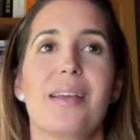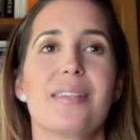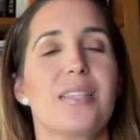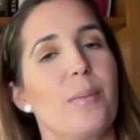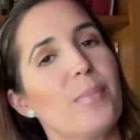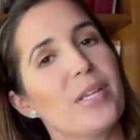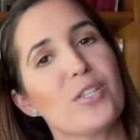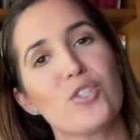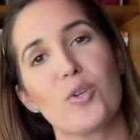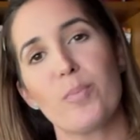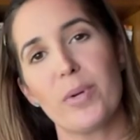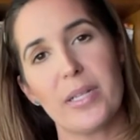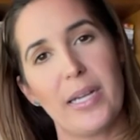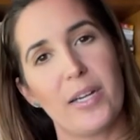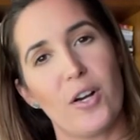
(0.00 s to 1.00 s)
something
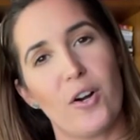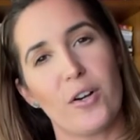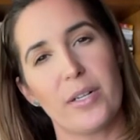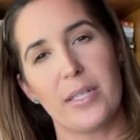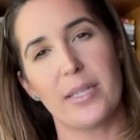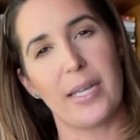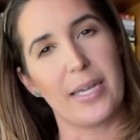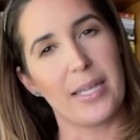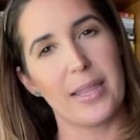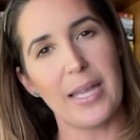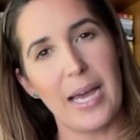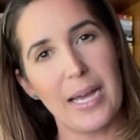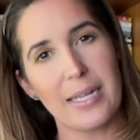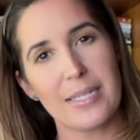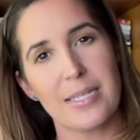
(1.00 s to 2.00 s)
super lighthearted like
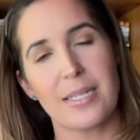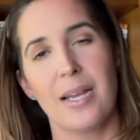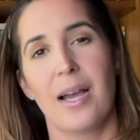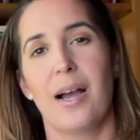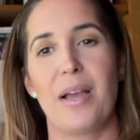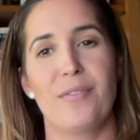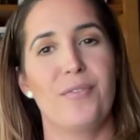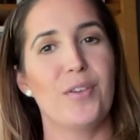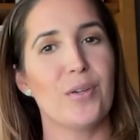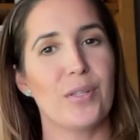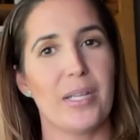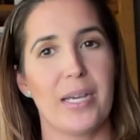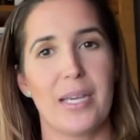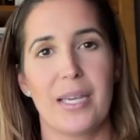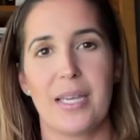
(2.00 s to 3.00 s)
that. I feel
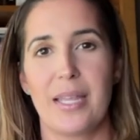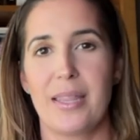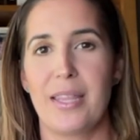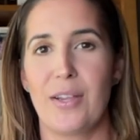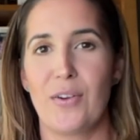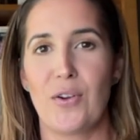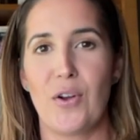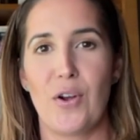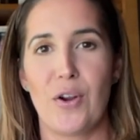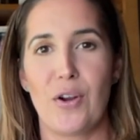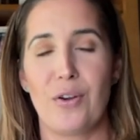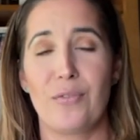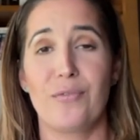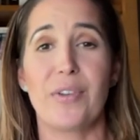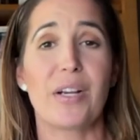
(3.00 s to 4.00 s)
like there
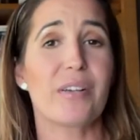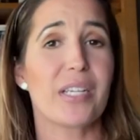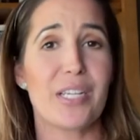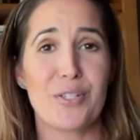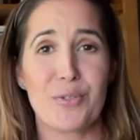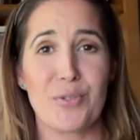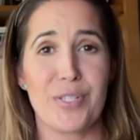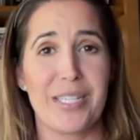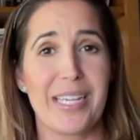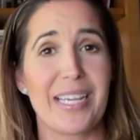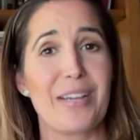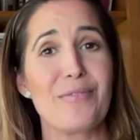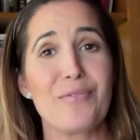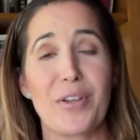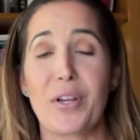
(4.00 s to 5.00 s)
are very interesting
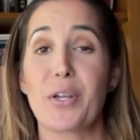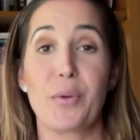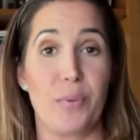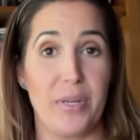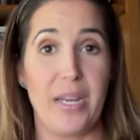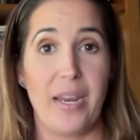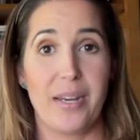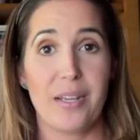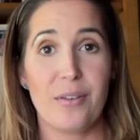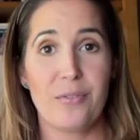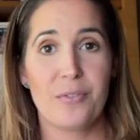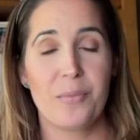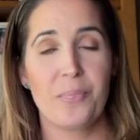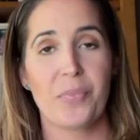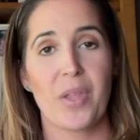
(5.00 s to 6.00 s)
and very creative